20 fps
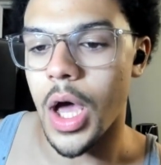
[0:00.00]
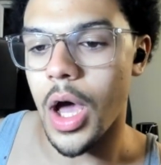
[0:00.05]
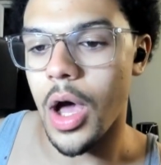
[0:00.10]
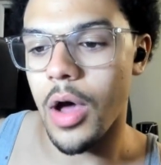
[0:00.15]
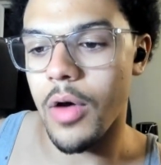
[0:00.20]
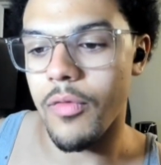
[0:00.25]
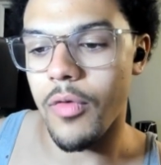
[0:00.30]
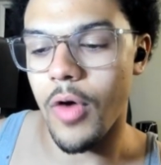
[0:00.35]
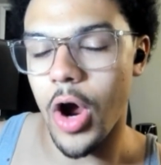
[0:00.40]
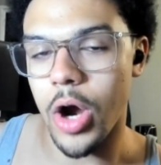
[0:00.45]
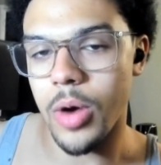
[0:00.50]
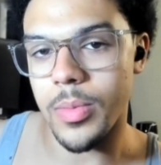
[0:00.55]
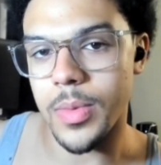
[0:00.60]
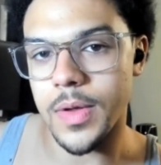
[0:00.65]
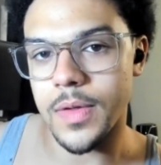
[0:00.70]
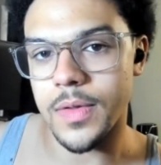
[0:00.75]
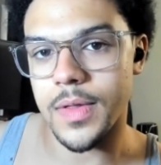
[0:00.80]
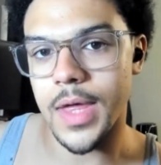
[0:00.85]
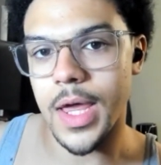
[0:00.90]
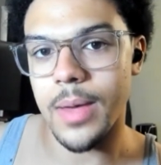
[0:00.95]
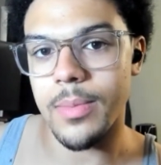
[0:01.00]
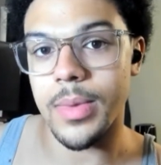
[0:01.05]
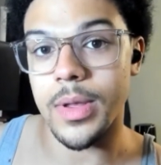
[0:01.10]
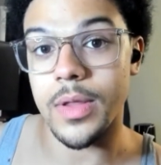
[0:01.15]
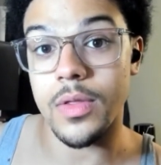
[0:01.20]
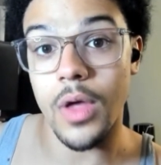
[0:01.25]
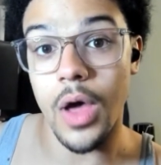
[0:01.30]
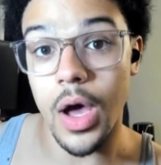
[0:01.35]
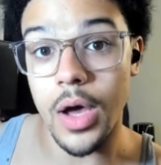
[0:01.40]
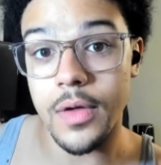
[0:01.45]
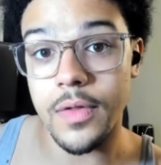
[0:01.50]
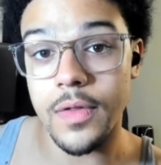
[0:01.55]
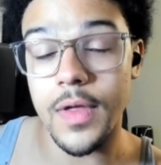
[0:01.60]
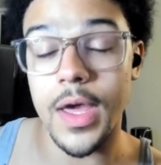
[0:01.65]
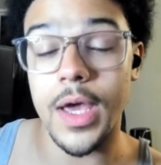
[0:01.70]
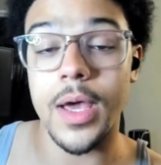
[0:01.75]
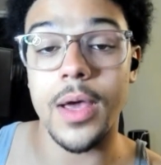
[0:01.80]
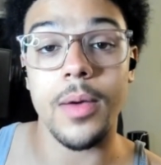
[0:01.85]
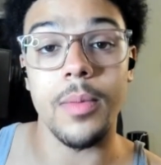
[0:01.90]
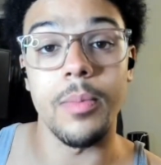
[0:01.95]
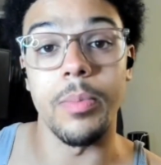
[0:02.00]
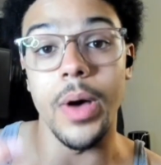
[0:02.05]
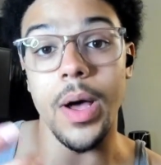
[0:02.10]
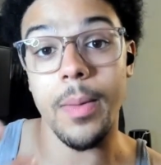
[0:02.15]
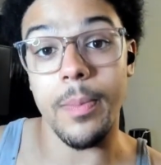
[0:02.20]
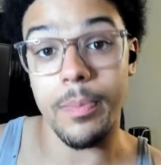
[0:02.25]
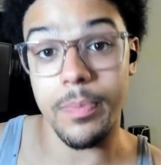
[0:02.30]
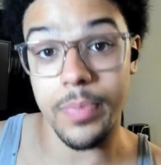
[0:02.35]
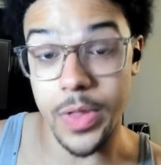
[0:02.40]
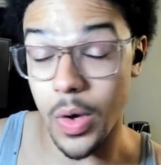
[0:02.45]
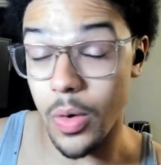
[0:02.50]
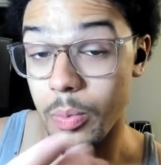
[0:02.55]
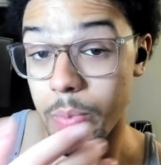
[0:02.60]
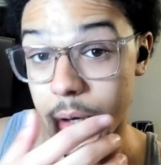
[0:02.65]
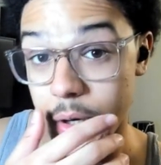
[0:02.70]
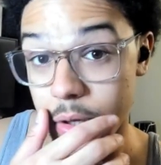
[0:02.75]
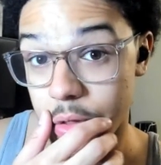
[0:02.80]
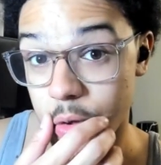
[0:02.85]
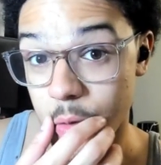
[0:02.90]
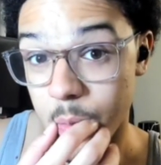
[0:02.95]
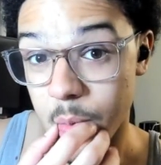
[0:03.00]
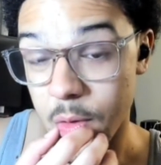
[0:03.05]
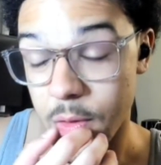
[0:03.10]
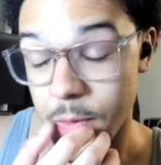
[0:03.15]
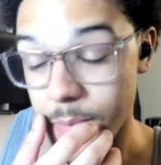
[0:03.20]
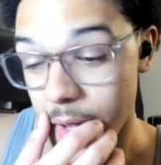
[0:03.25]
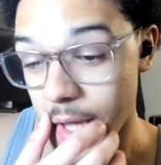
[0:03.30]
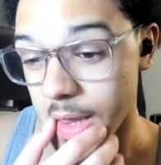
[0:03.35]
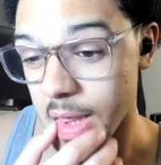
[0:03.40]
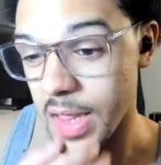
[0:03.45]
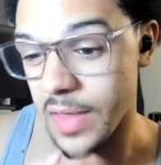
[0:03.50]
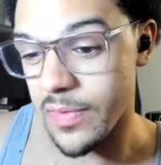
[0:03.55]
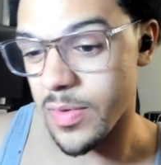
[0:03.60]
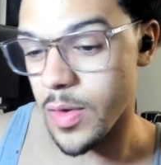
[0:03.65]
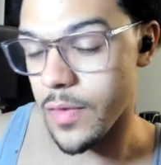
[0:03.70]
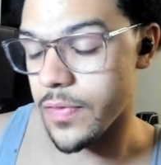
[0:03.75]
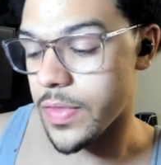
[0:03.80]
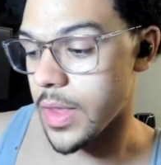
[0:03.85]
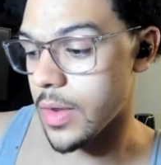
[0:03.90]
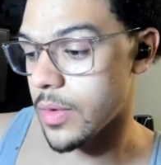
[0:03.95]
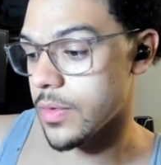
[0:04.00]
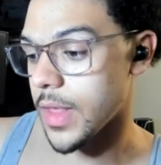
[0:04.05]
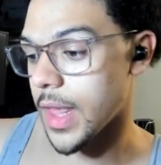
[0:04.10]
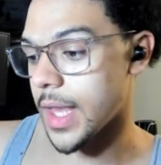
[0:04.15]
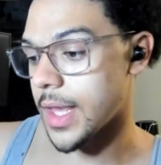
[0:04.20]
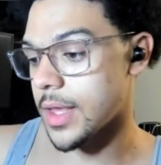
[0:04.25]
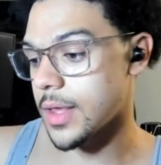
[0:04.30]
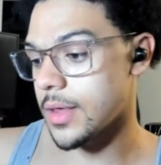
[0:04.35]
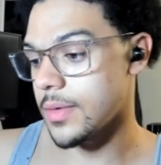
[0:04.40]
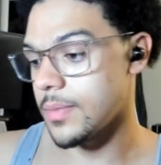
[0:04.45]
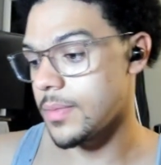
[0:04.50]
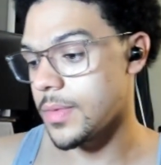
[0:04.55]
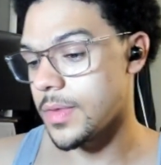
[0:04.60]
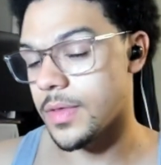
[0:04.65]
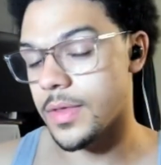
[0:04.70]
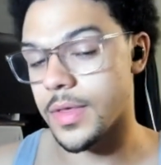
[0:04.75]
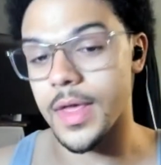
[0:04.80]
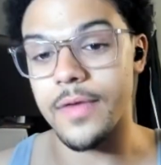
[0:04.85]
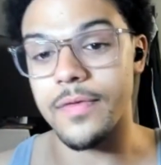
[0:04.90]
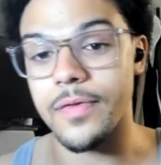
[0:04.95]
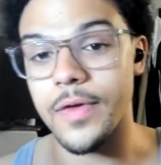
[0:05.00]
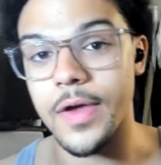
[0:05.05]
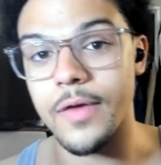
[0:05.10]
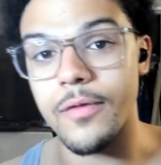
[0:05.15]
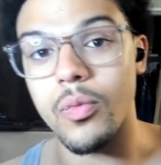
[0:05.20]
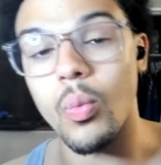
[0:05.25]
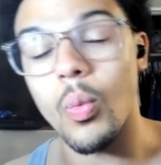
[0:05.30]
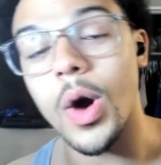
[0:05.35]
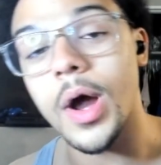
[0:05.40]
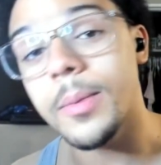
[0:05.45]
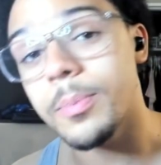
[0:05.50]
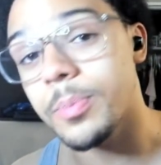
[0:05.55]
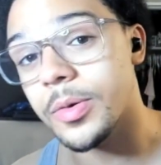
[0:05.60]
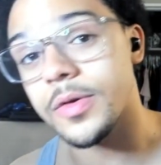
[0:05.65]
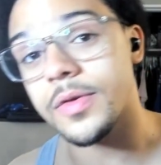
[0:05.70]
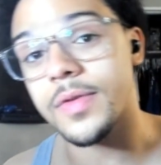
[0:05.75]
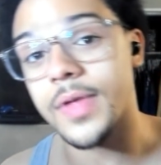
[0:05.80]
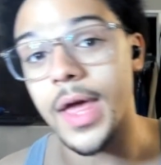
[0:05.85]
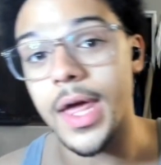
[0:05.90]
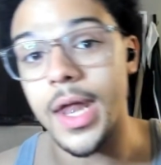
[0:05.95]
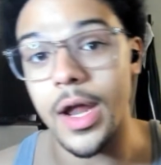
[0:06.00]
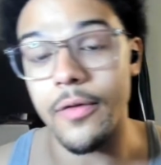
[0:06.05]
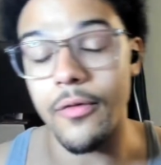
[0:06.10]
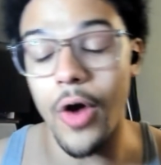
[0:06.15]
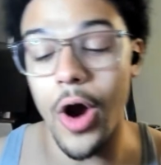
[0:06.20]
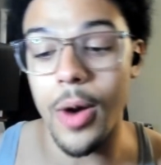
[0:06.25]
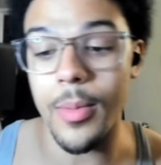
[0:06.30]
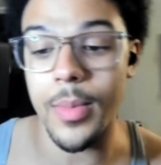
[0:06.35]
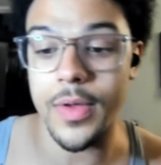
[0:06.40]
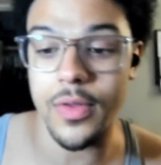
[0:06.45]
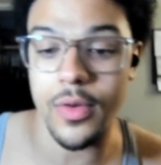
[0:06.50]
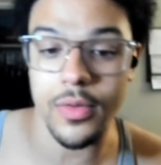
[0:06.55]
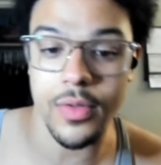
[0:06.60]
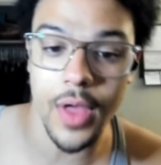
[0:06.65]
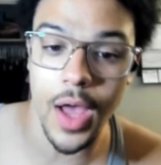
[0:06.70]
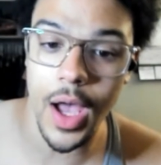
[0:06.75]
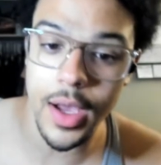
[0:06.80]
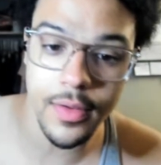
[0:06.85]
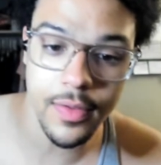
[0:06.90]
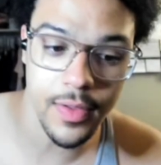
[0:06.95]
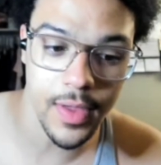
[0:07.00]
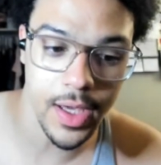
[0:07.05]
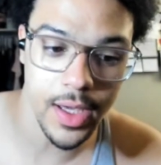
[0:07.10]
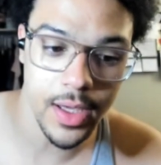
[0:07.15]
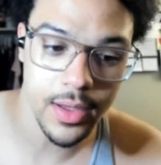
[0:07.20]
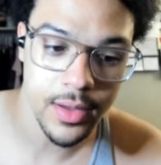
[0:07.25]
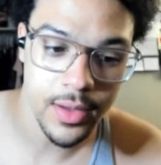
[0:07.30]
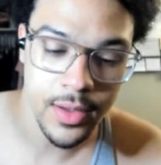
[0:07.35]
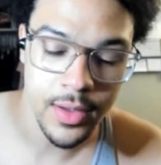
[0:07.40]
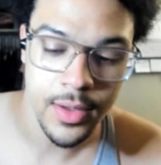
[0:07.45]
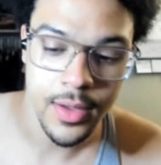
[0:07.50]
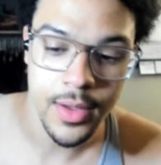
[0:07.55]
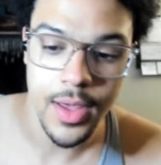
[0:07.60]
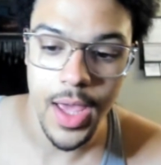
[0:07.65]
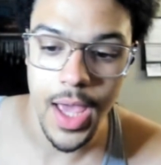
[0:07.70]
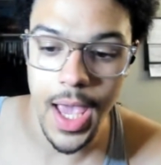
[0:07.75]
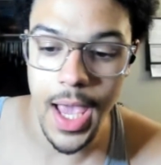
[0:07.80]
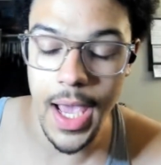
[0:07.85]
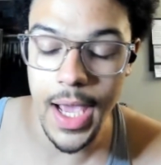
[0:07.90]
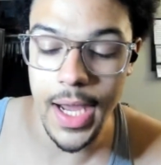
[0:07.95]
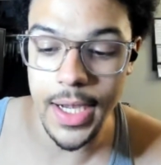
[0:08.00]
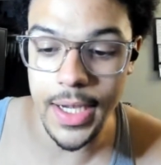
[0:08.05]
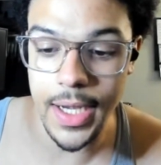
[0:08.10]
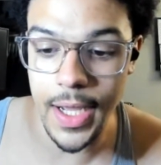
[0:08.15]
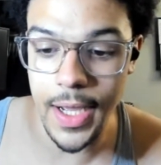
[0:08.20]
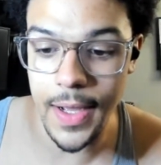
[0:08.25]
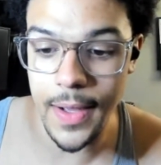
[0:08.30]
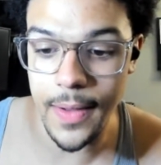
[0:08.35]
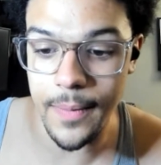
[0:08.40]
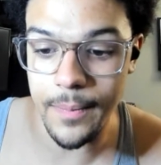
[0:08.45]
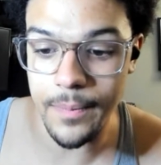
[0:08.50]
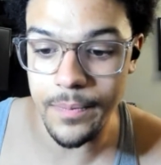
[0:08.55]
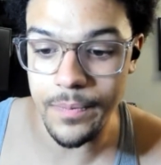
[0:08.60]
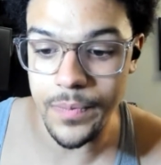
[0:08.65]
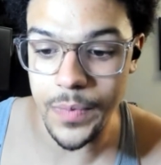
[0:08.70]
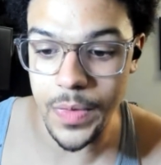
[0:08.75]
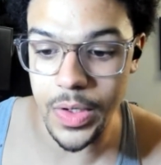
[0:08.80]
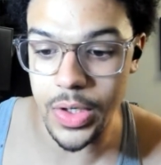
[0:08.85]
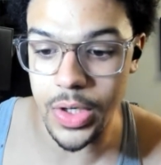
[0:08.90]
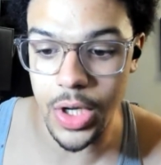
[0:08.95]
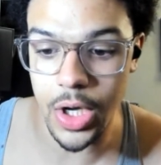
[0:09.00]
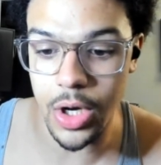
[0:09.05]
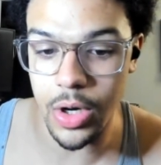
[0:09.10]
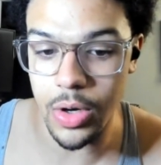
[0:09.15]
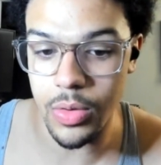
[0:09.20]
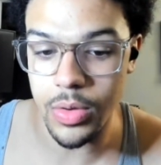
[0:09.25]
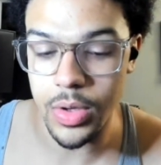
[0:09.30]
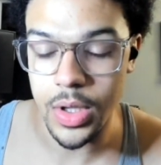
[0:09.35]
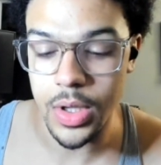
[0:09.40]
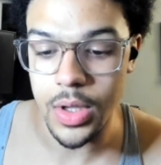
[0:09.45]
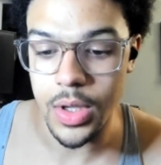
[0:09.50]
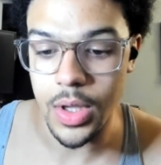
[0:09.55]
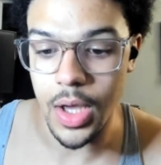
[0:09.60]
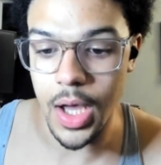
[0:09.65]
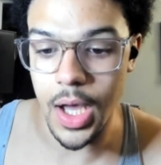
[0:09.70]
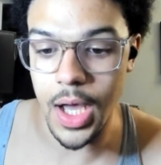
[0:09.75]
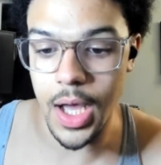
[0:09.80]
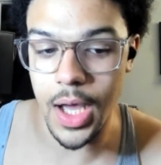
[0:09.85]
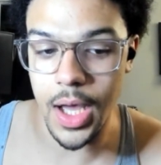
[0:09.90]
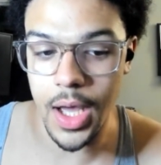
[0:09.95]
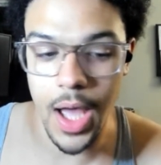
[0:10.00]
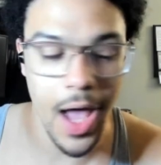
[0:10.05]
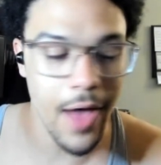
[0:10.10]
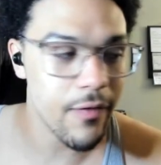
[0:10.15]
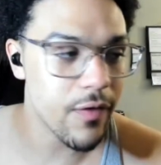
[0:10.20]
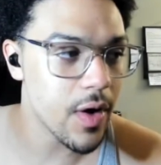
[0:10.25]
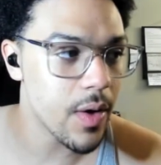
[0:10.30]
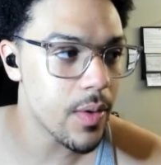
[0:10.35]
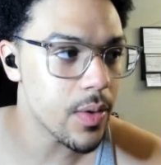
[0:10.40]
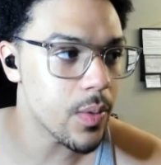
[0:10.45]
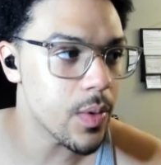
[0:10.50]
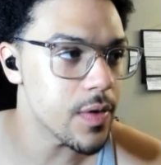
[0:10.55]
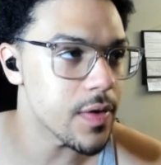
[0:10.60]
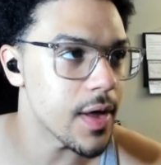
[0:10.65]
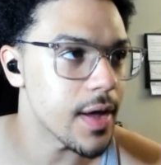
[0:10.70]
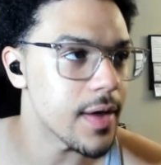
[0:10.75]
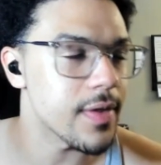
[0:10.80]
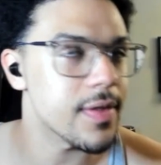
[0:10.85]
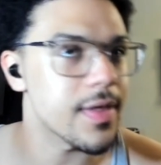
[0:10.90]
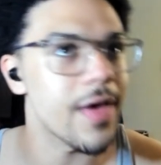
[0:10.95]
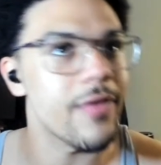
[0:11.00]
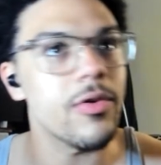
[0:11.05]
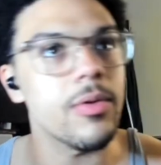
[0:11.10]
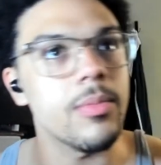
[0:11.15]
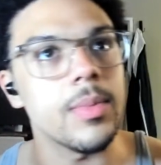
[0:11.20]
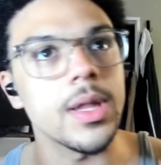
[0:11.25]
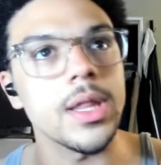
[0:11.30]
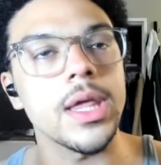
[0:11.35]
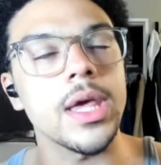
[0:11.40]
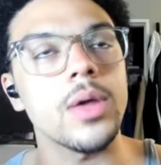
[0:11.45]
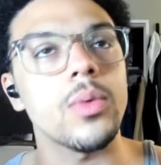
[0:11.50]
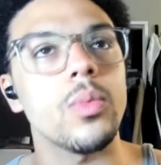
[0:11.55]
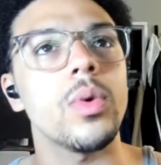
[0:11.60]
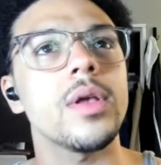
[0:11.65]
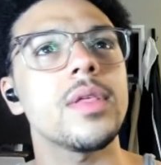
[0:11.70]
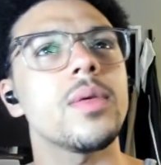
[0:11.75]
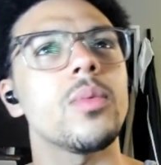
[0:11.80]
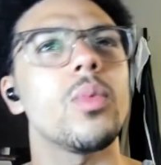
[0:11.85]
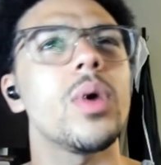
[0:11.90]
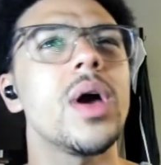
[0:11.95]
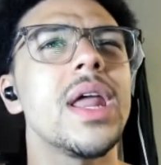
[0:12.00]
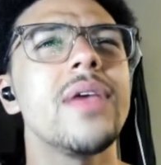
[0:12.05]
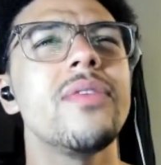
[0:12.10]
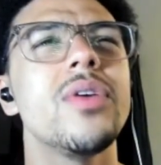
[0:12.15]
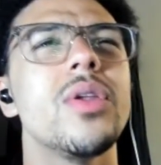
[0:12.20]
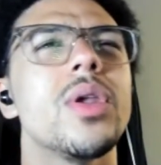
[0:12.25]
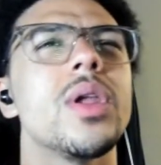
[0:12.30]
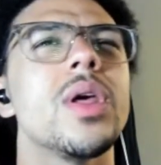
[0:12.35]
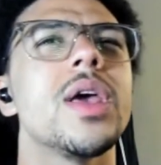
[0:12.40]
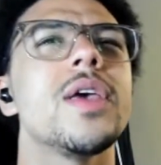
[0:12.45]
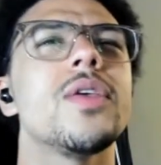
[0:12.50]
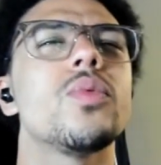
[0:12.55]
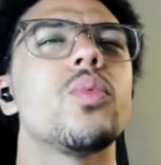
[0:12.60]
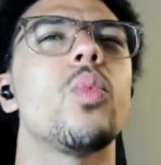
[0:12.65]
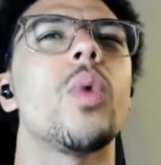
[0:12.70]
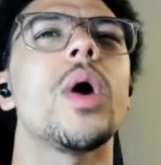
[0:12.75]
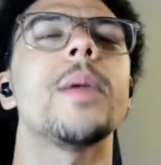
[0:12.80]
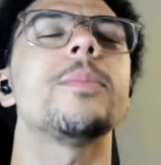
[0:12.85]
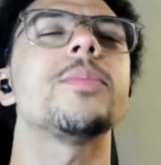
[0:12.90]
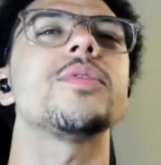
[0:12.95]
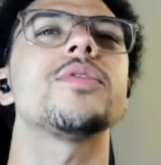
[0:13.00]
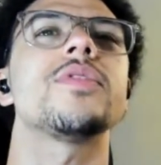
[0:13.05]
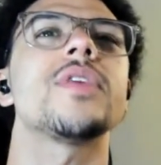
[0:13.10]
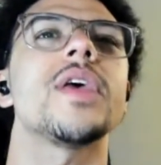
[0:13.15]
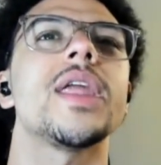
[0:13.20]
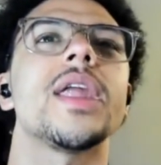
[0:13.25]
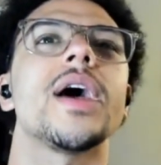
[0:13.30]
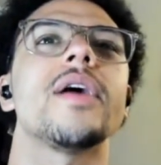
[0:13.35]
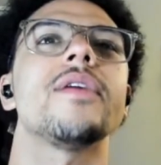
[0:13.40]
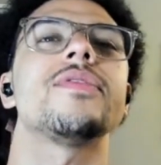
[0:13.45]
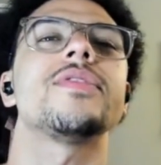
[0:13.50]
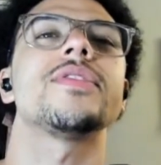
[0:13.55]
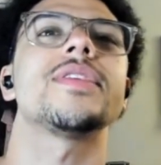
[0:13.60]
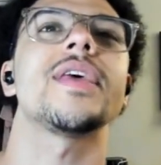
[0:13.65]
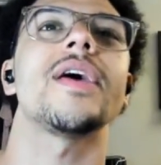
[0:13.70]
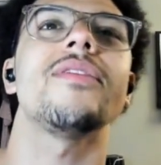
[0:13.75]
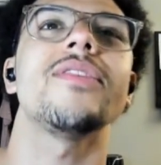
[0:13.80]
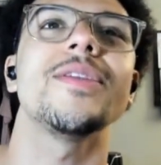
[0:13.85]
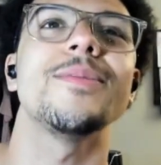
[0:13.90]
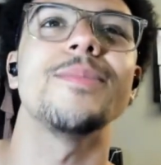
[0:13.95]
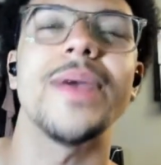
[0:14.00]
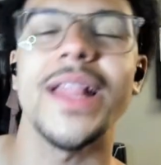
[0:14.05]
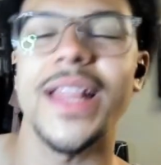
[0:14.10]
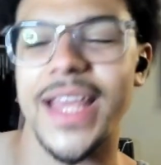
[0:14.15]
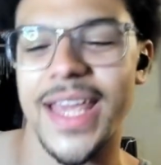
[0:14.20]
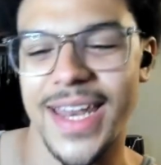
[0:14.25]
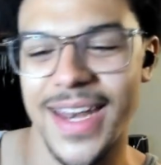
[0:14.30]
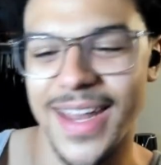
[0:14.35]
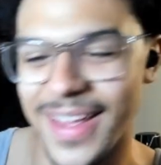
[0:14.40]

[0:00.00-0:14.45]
of armies can be toxic, but someone put into perspective, if there's like, if if one percent of armies are toxic, and um, you know, uh, I forgot what it was, like seven million. What's what even is one percent of seven million?